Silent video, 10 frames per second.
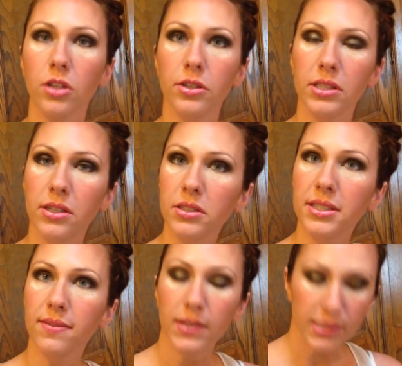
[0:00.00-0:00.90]
I'll use a little
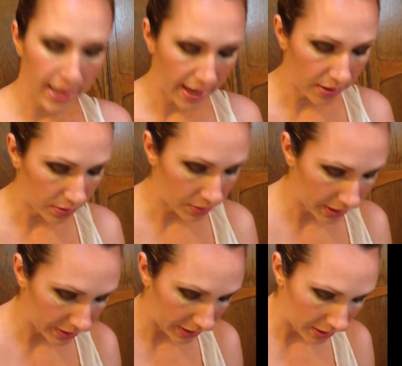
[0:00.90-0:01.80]
Devious and a little
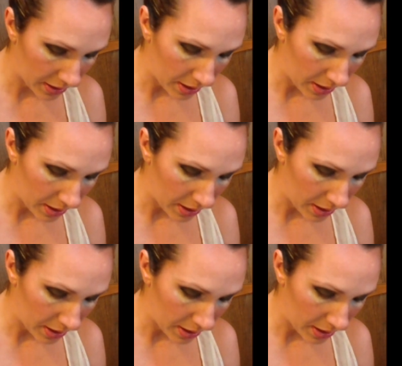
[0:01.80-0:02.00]
Daring.